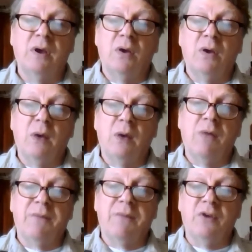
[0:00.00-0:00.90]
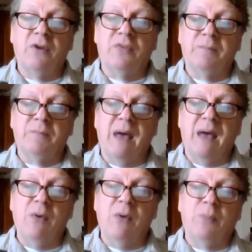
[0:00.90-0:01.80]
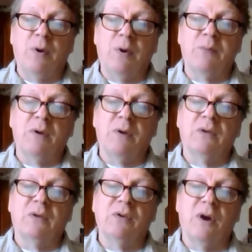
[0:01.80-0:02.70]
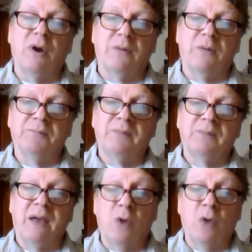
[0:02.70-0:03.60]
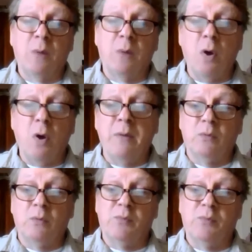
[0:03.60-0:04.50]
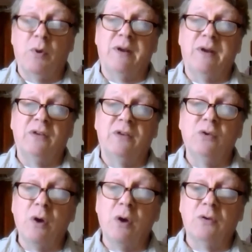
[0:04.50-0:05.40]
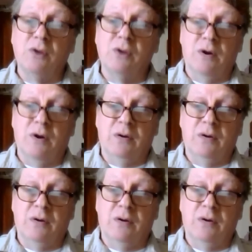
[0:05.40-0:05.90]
Well, first, Al was born in Brooklyn, New York, and Norm Coleman was born in New York, New York.